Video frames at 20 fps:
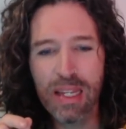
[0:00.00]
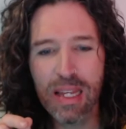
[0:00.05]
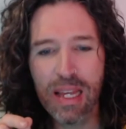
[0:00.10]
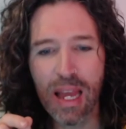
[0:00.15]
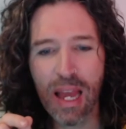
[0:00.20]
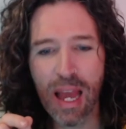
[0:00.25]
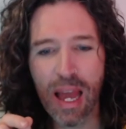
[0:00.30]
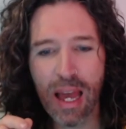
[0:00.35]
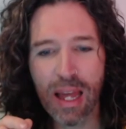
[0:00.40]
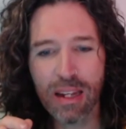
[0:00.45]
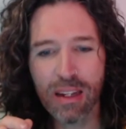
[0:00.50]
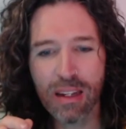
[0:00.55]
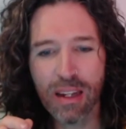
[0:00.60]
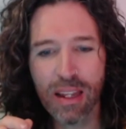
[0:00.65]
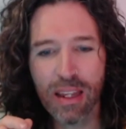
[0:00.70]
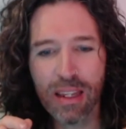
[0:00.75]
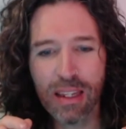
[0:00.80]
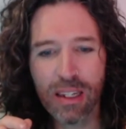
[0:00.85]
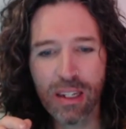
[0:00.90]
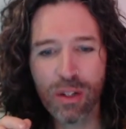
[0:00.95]
And
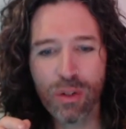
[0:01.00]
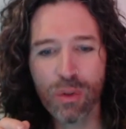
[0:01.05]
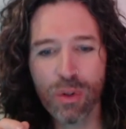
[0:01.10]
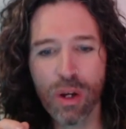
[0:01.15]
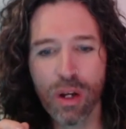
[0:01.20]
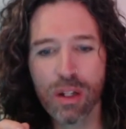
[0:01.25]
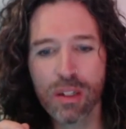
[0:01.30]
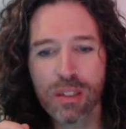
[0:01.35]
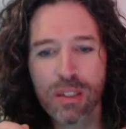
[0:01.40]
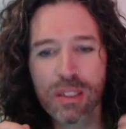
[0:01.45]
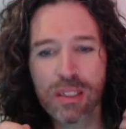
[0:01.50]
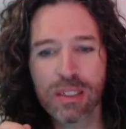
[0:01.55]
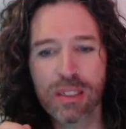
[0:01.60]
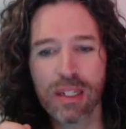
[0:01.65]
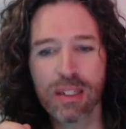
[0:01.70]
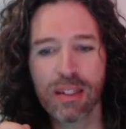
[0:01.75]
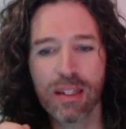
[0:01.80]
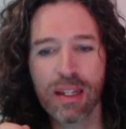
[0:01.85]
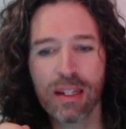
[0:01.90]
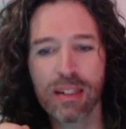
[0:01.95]
eros is the
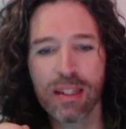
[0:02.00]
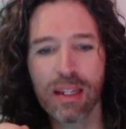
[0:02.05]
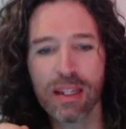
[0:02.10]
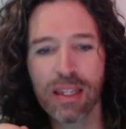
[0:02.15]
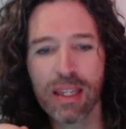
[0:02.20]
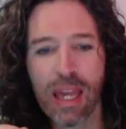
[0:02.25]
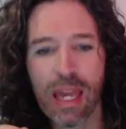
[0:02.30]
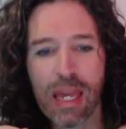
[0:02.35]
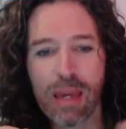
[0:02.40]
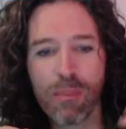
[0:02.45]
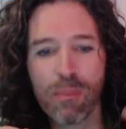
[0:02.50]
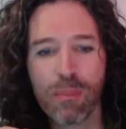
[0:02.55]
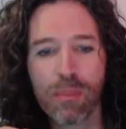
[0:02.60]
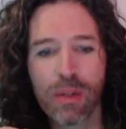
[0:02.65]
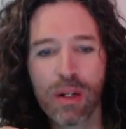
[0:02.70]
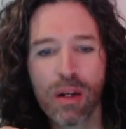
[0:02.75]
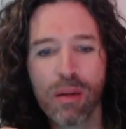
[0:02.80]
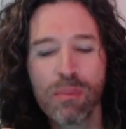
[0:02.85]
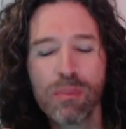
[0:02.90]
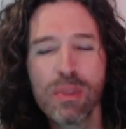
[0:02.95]
thing that came
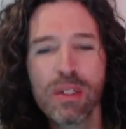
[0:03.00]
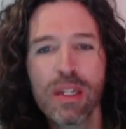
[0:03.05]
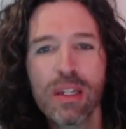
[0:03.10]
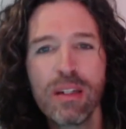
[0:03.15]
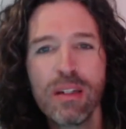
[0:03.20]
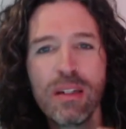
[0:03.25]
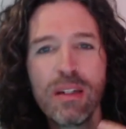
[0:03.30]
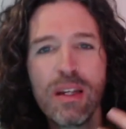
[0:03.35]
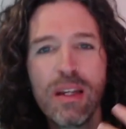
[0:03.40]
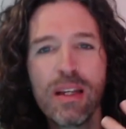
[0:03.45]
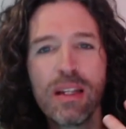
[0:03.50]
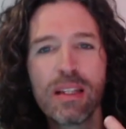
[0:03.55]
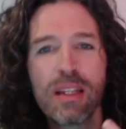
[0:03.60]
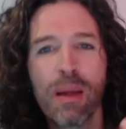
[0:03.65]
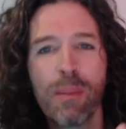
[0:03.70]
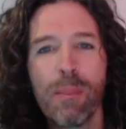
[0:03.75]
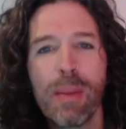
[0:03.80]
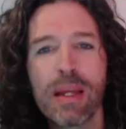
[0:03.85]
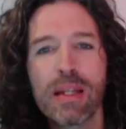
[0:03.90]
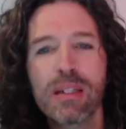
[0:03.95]
comes in
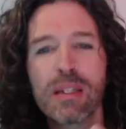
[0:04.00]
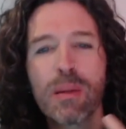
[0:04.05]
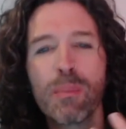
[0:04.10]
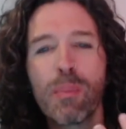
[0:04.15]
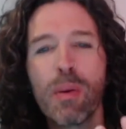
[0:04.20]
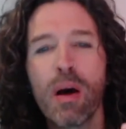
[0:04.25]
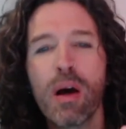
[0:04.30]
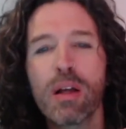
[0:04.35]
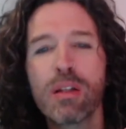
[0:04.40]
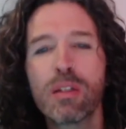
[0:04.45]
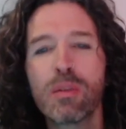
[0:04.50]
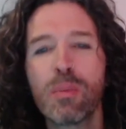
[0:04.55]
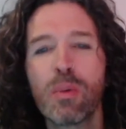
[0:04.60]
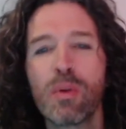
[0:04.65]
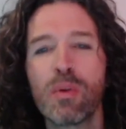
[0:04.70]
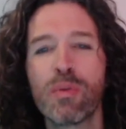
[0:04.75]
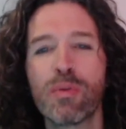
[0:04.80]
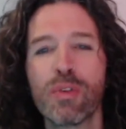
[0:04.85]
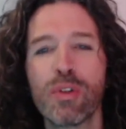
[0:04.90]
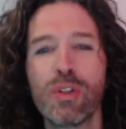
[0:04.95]
that makes it
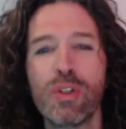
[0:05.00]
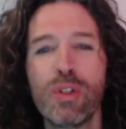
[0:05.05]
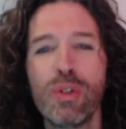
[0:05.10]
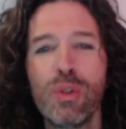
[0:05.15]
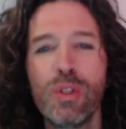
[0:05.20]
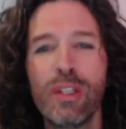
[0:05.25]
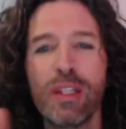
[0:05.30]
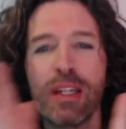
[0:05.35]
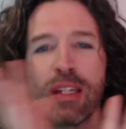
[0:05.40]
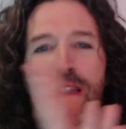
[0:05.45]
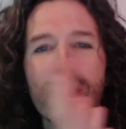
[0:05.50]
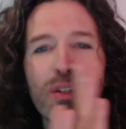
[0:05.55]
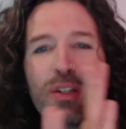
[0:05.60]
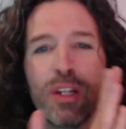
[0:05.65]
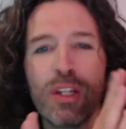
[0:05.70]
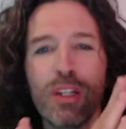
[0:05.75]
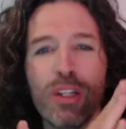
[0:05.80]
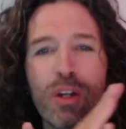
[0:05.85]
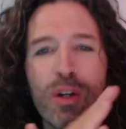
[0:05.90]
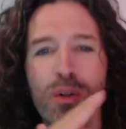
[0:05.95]
possible for two things
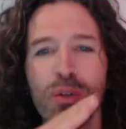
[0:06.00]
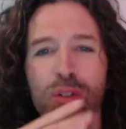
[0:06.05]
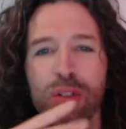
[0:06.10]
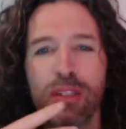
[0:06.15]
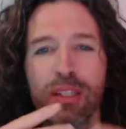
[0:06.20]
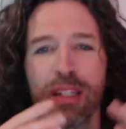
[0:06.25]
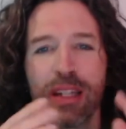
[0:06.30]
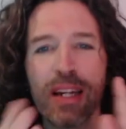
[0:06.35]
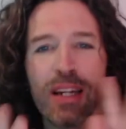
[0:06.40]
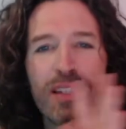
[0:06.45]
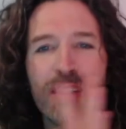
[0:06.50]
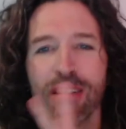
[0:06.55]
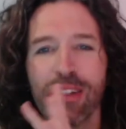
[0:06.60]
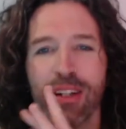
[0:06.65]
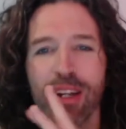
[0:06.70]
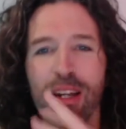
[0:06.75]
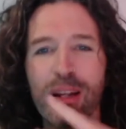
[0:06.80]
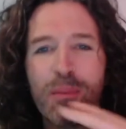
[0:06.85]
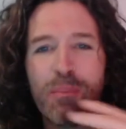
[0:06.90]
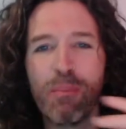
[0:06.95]
to yoke together
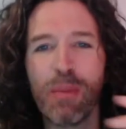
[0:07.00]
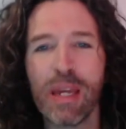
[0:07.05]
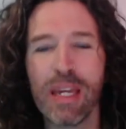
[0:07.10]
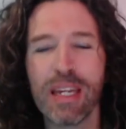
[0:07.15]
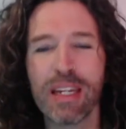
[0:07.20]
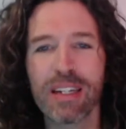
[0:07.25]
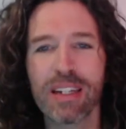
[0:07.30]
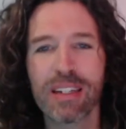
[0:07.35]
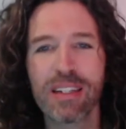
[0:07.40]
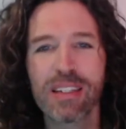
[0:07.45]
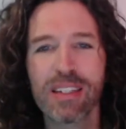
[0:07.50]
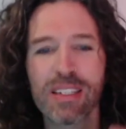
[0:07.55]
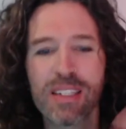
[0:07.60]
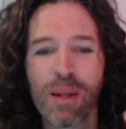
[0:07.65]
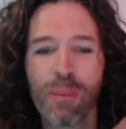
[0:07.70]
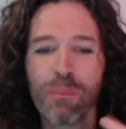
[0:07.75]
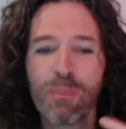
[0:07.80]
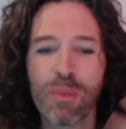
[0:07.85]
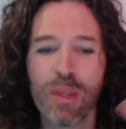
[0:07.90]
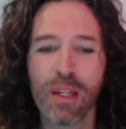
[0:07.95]
and make
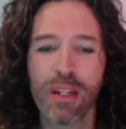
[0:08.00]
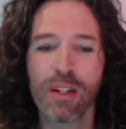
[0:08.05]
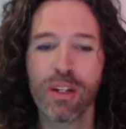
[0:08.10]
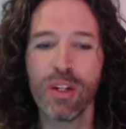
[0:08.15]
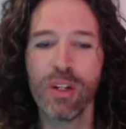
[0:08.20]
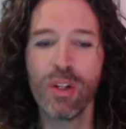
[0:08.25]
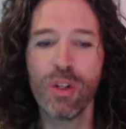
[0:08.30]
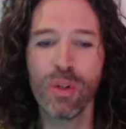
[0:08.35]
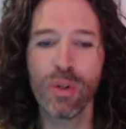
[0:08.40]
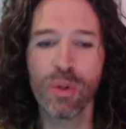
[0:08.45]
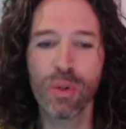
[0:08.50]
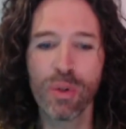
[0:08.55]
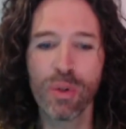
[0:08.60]
something new.